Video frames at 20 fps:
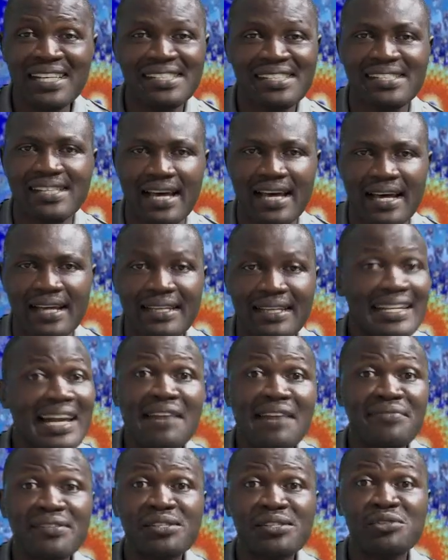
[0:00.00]
sir.
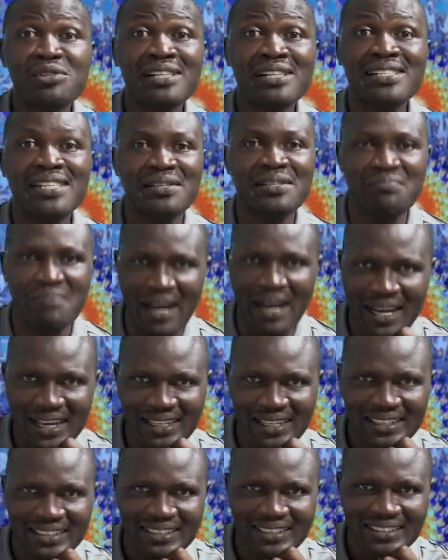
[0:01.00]
Life is transient, man.
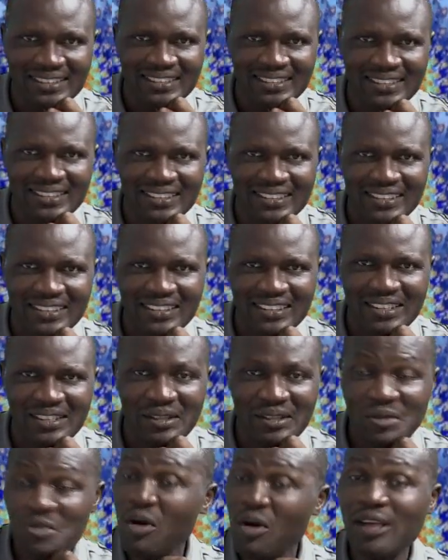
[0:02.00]

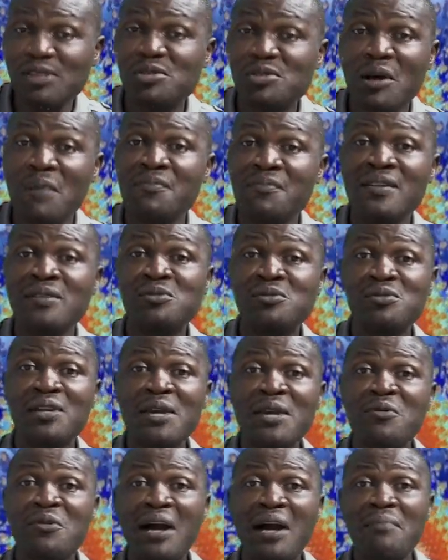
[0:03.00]
You are something today,
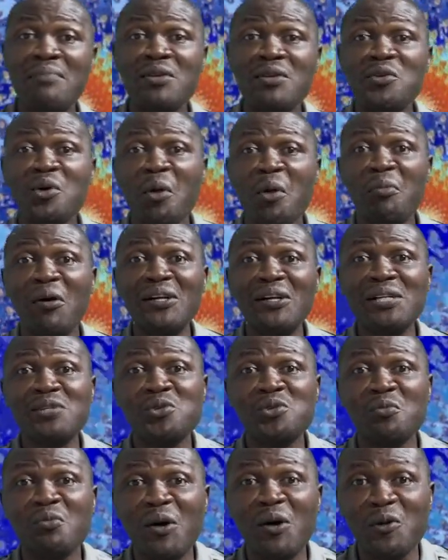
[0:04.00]
you can be nobody
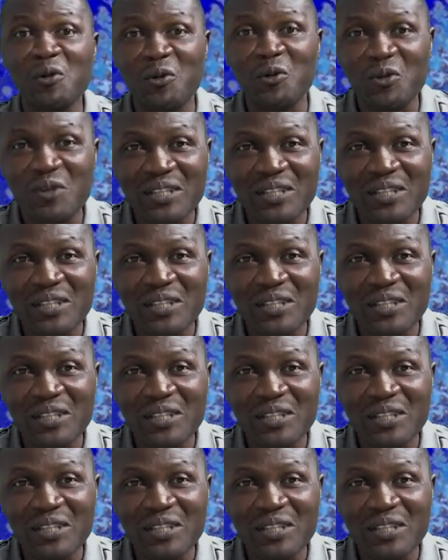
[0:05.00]
tomorrow.